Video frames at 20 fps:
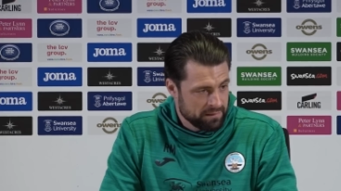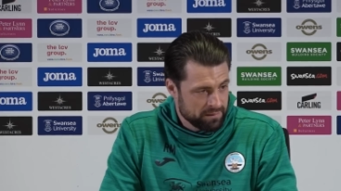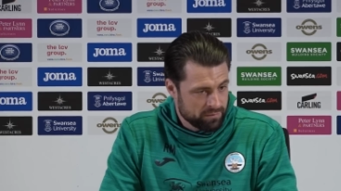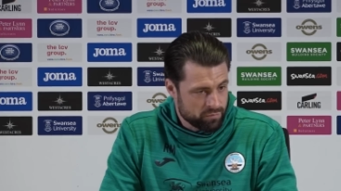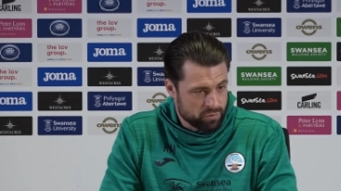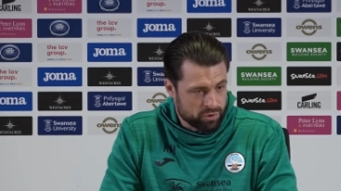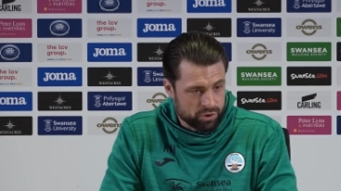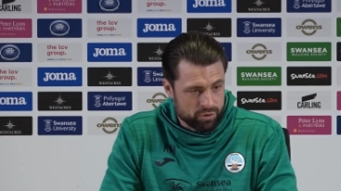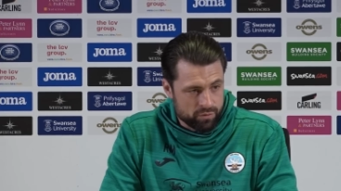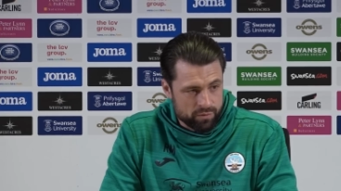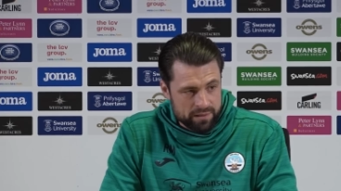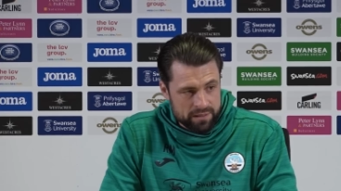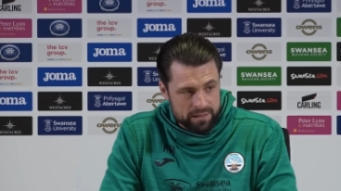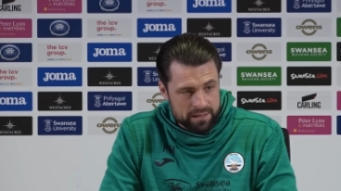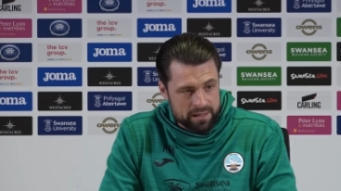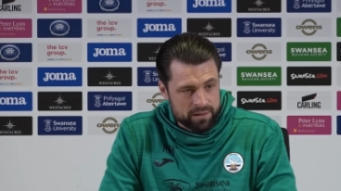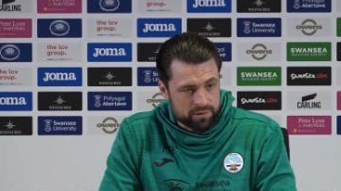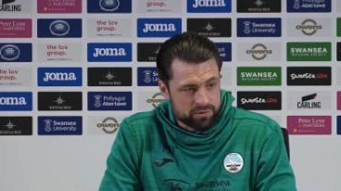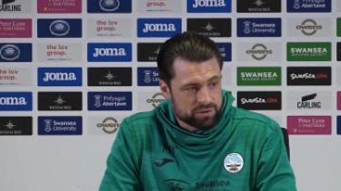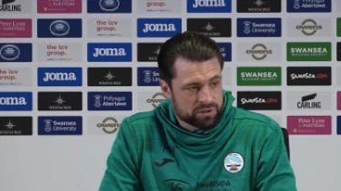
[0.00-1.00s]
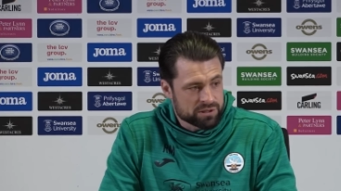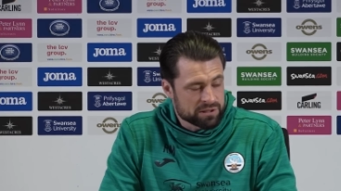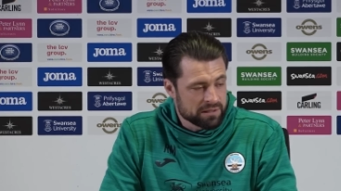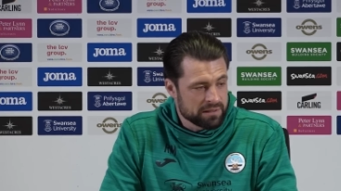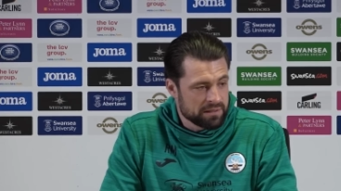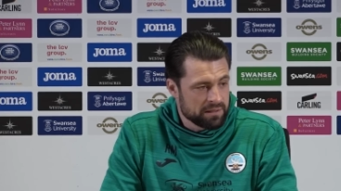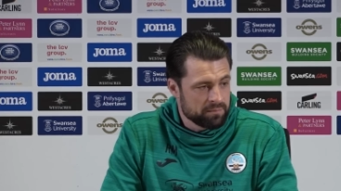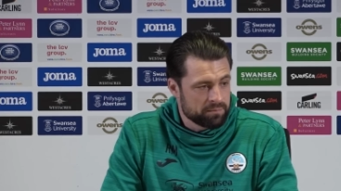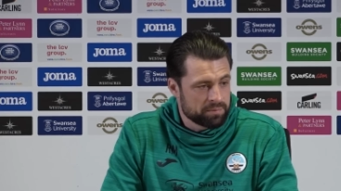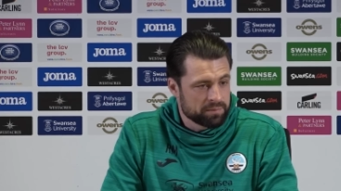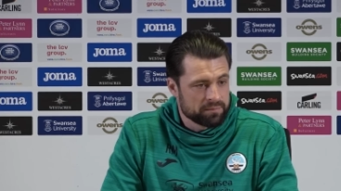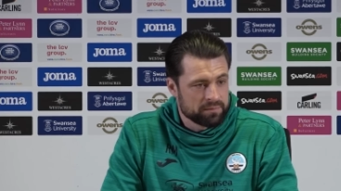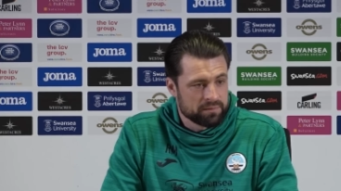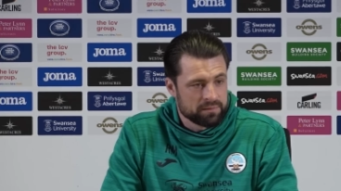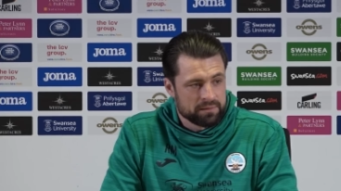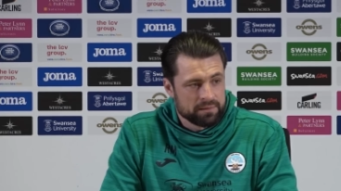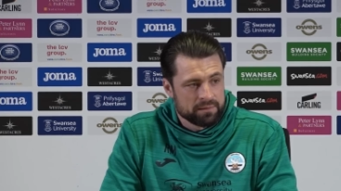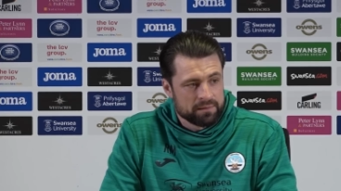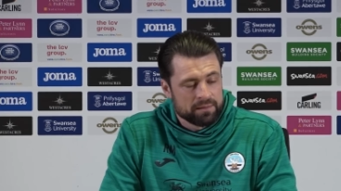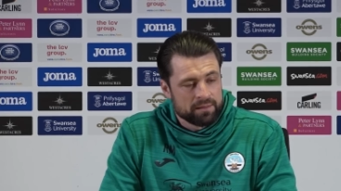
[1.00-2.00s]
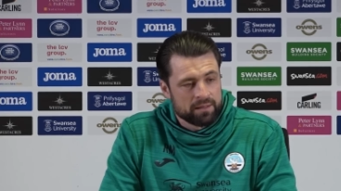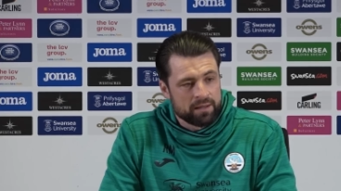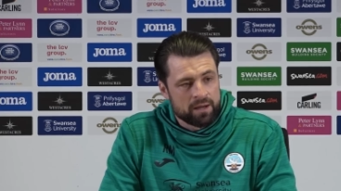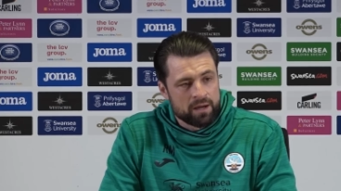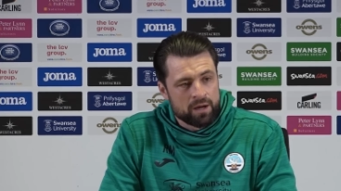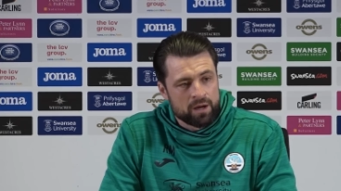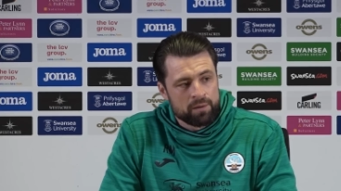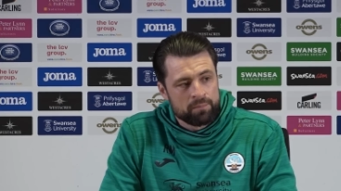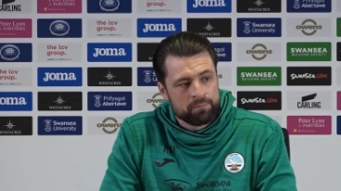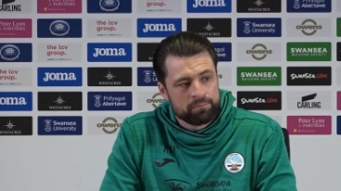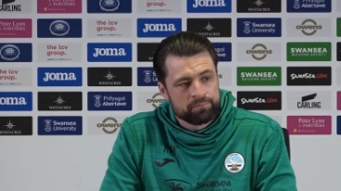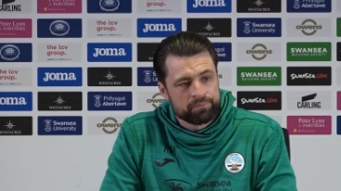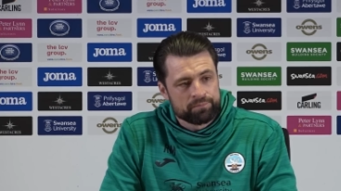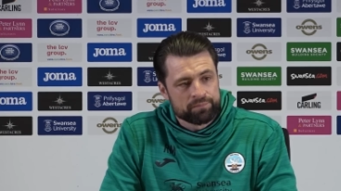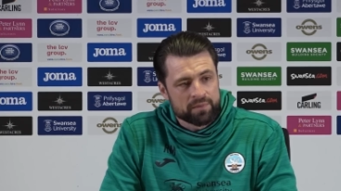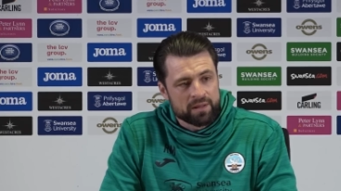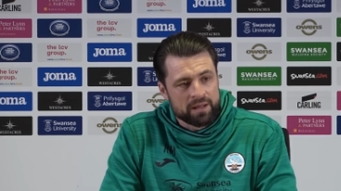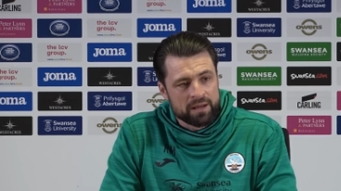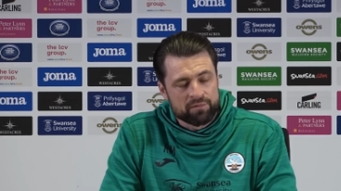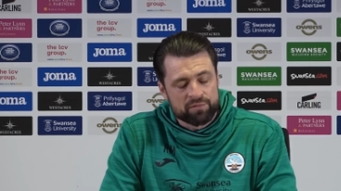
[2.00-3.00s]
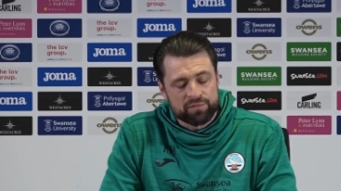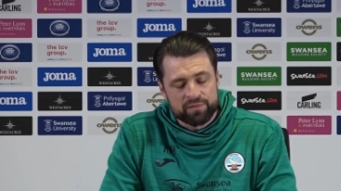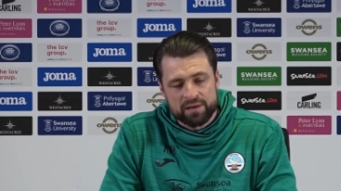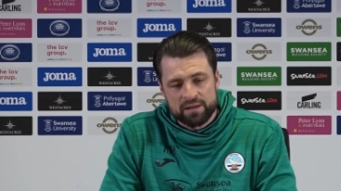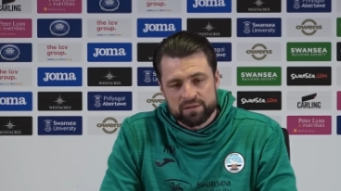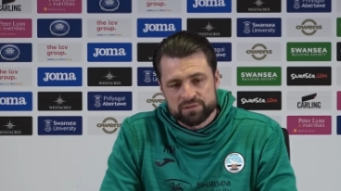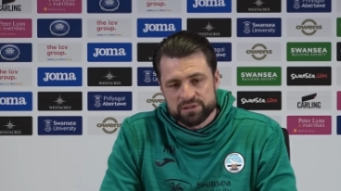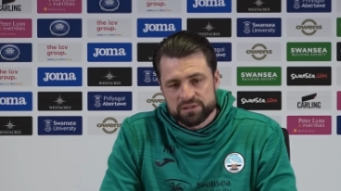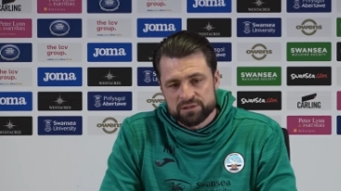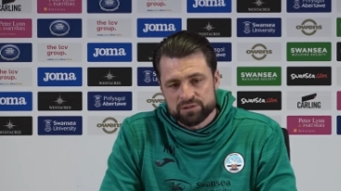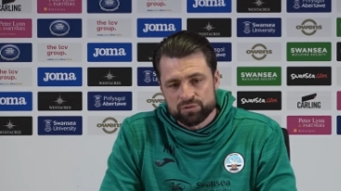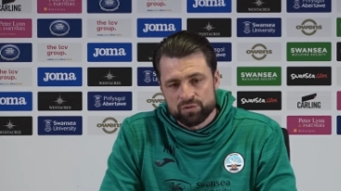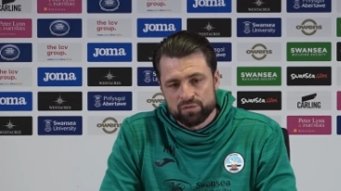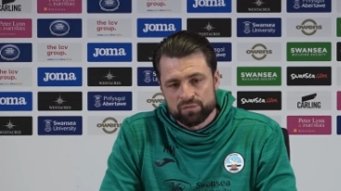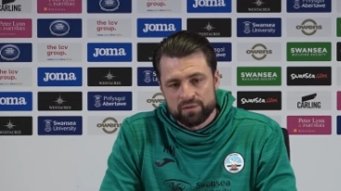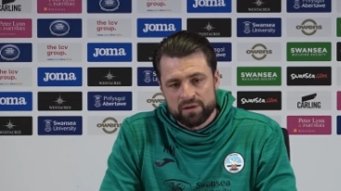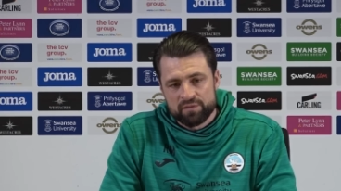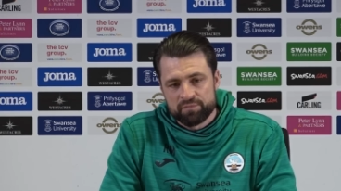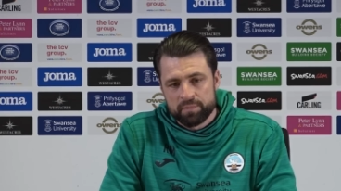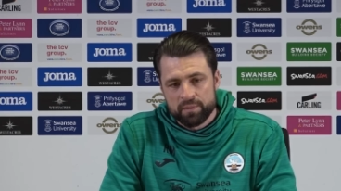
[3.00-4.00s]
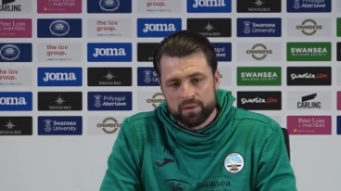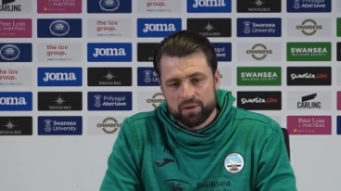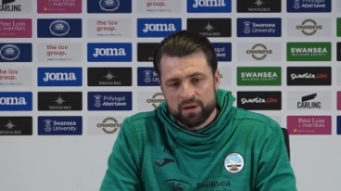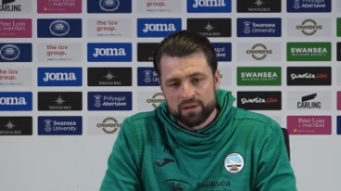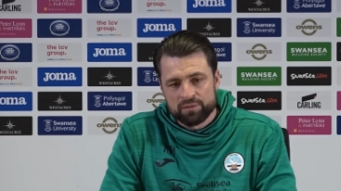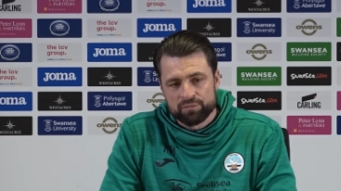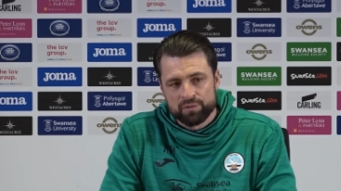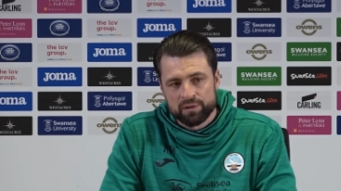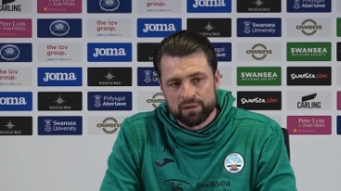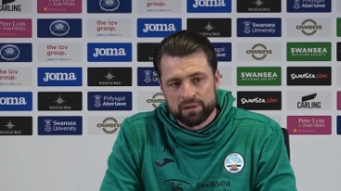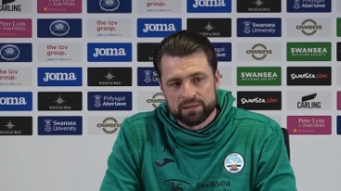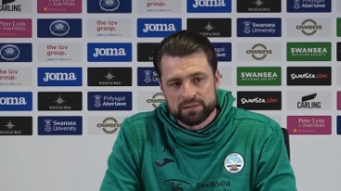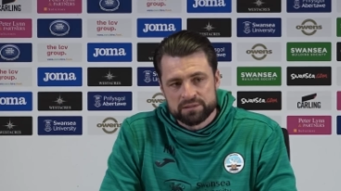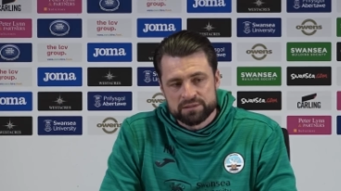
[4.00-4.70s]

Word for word: What you eat, how you sleep, um, and everything else gets sort of left behind, really.